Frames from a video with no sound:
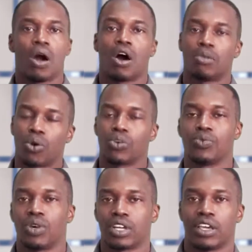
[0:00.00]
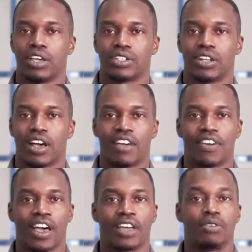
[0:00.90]
On more than one occasion, I've
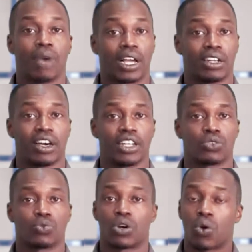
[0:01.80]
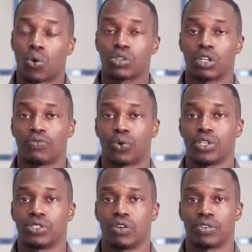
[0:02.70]
had my clients record their
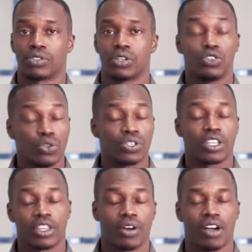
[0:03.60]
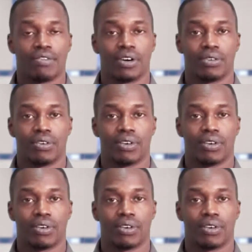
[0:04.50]
voiceovers using their iPhone.